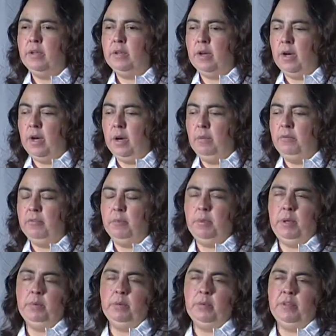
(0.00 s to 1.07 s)
uh, for
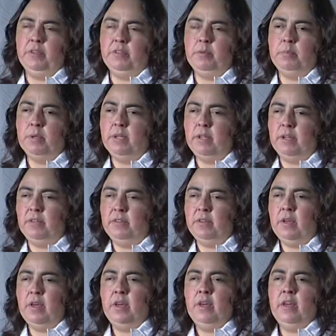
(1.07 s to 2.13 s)
people with disabilities
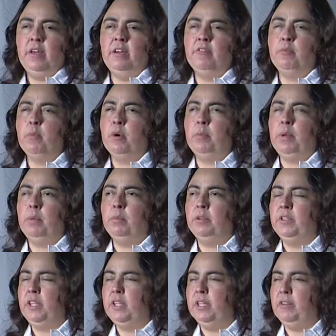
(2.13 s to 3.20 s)
if more people
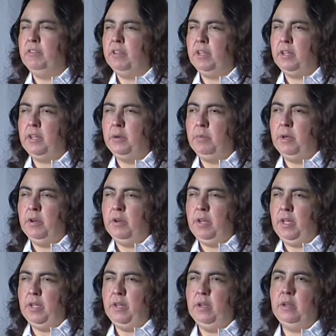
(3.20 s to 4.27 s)
did live in the
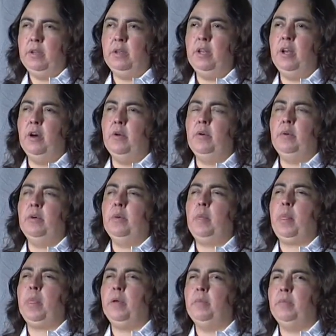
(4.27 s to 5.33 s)
community and, you know,
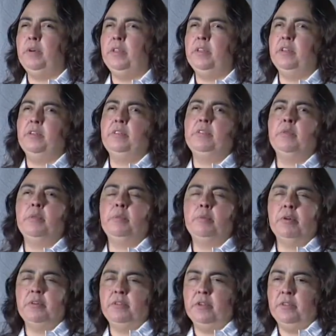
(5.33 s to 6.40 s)
with, a, with
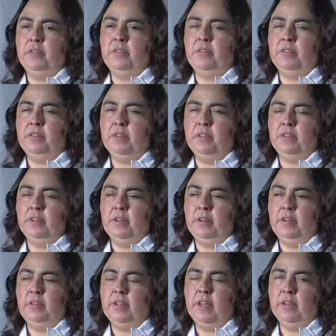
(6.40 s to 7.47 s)
personal assistance
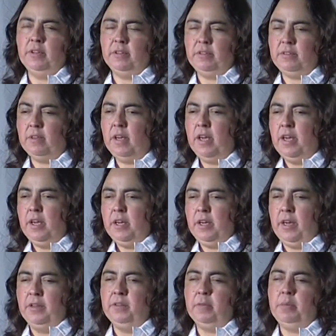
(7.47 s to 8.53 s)
and attendance,
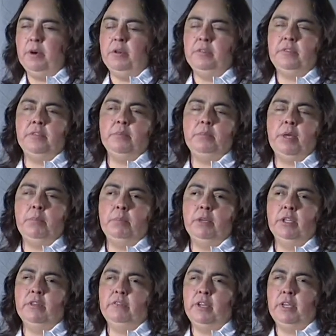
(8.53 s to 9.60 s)
as opposed to
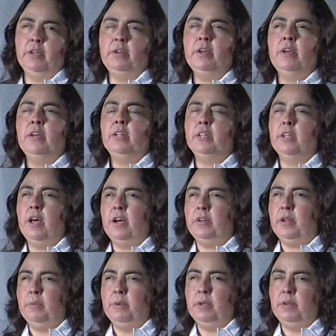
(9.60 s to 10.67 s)
people living
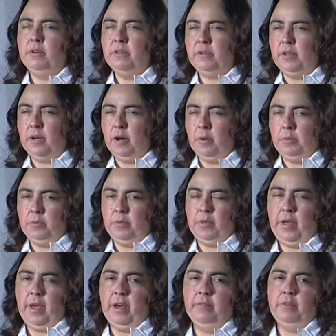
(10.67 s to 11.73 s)
locked up in nursing homes
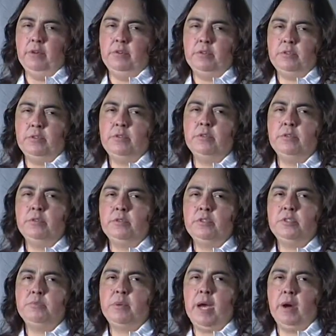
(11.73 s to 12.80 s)
have no
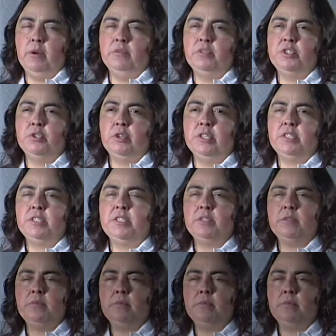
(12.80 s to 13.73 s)
power of choice.